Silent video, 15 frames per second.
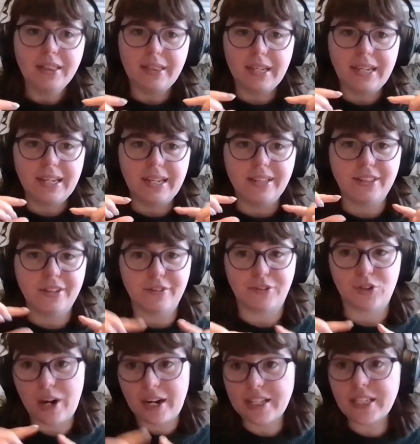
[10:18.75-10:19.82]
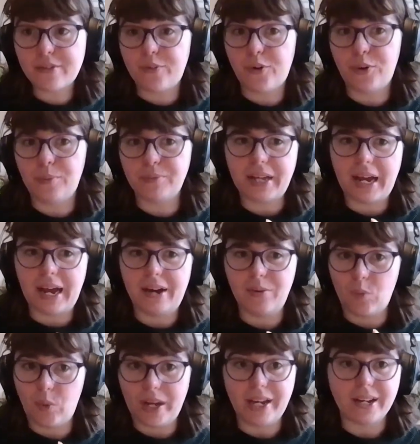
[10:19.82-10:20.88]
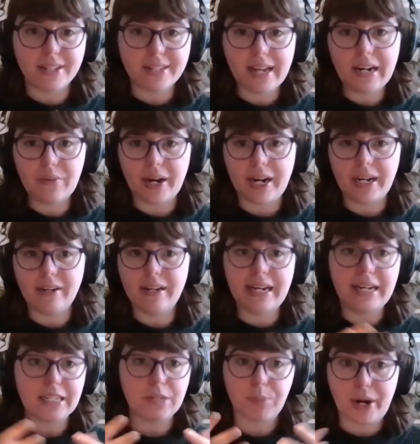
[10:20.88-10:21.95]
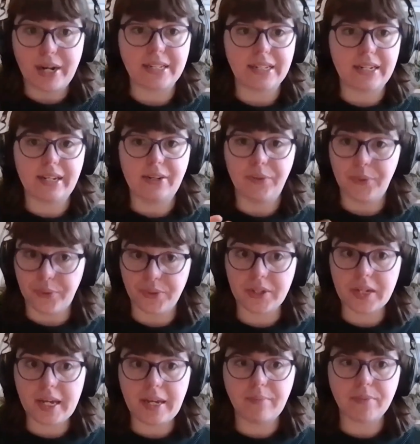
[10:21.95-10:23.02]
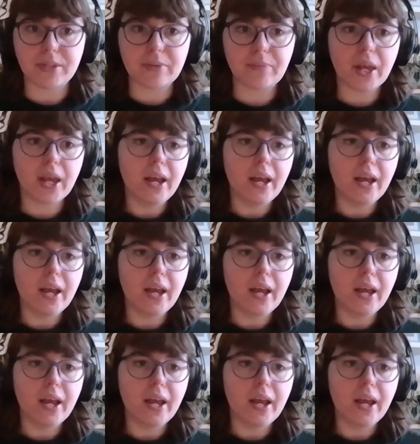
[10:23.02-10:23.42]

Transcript: The transform that we accelerate is present in all schemes.